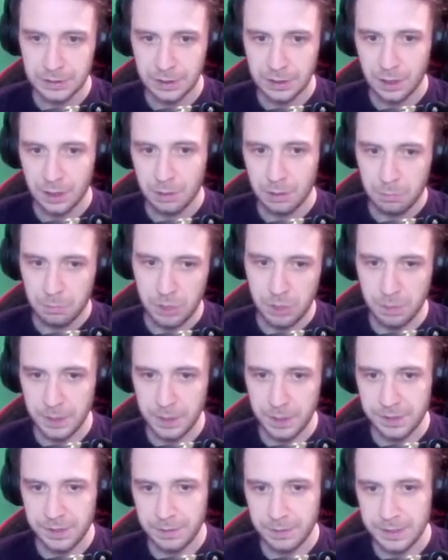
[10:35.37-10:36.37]
We're coming on to our
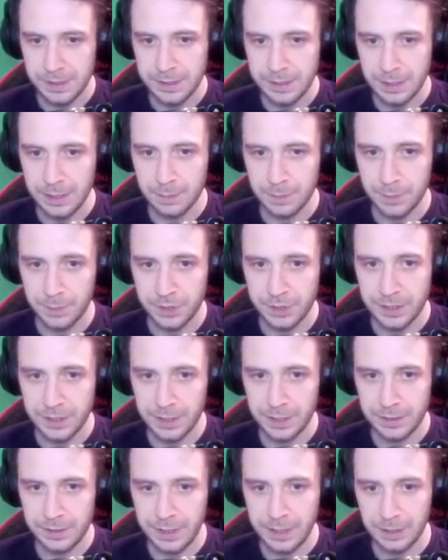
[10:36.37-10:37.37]
second boss here,
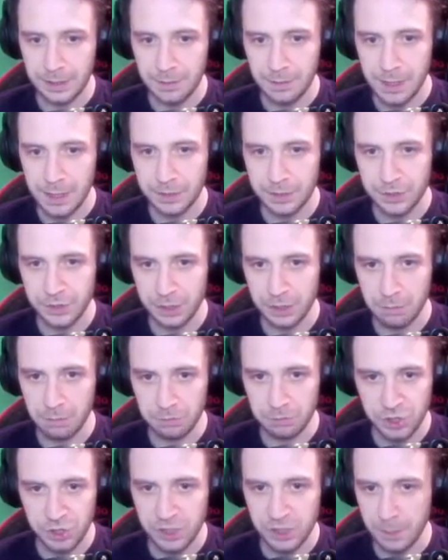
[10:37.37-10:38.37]
Nello Angelo, and we're just
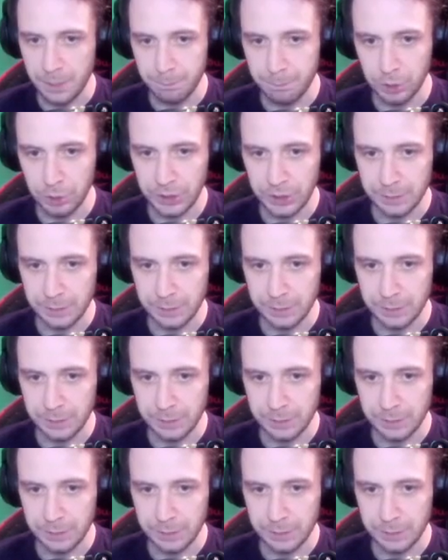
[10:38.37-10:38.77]
going to bully him.